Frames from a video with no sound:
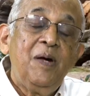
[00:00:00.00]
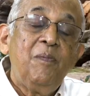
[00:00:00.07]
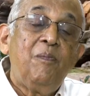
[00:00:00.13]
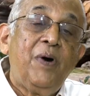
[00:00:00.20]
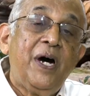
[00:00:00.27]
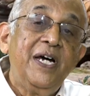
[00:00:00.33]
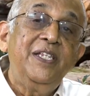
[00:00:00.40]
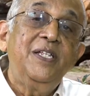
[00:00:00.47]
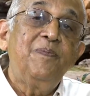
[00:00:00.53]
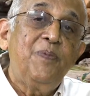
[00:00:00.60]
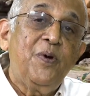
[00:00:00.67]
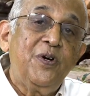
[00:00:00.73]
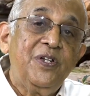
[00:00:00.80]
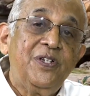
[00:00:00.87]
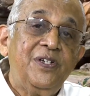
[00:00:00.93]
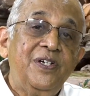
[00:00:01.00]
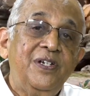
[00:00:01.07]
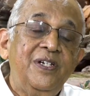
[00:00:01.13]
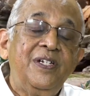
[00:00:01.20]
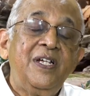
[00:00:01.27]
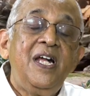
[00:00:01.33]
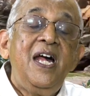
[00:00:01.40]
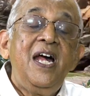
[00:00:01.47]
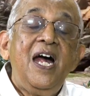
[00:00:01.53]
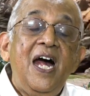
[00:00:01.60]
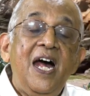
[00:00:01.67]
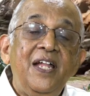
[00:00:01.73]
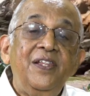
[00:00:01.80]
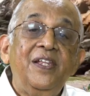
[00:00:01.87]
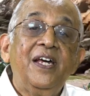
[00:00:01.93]
by the Protestant
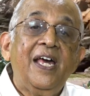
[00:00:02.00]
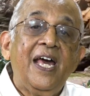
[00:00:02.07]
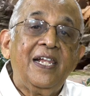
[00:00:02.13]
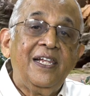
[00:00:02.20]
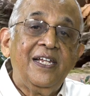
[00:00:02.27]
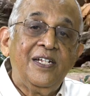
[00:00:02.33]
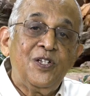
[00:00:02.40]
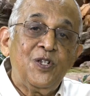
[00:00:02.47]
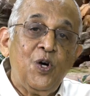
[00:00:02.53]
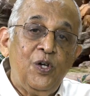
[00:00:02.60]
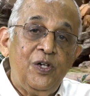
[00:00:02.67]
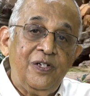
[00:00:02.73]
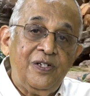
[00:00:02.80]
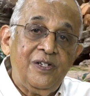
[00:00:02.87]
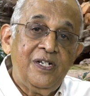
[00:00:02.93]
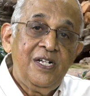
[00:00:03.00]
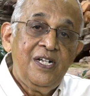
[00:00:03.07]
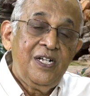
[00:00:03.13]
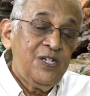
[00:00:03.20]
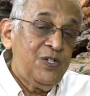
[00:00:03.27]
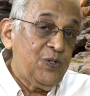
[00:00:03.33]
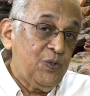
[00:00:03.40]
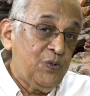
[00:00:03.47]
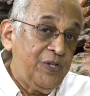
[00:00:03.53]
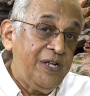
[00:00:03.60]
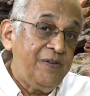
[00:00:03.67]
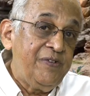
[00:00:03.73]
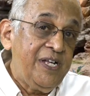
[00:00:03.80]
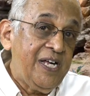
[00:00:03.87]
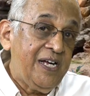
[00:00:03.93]
and the Catholic scholars. So there
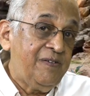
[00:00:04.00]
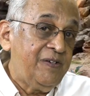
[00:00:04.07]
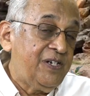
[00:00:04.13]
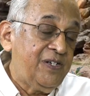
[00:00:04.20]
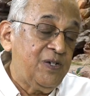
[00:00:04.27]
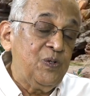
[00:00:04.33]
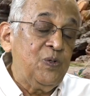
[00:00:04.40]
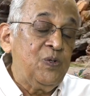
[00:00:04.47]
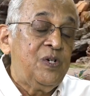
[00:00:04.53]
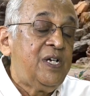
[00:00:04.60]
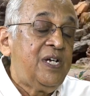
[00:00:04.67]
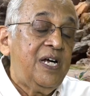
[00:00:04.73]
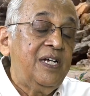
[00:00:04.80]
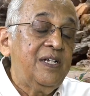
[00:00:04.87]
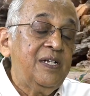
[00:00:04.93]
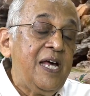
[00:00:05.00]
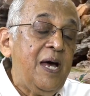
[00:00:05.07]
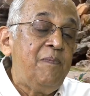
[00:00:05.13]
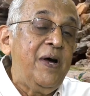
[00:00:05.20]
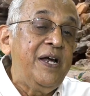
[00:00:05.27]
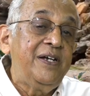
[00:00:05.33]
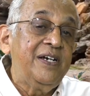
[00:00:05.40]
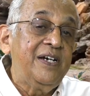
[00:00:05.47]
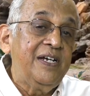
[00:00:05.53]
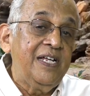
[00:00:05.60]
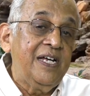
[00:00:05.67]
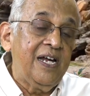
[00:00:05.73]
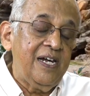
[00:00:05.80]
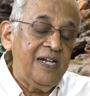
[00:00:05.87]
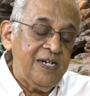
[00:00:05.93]
we have it, so abundantly
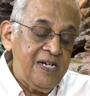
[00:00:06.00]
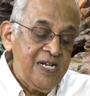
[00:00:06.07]
clear.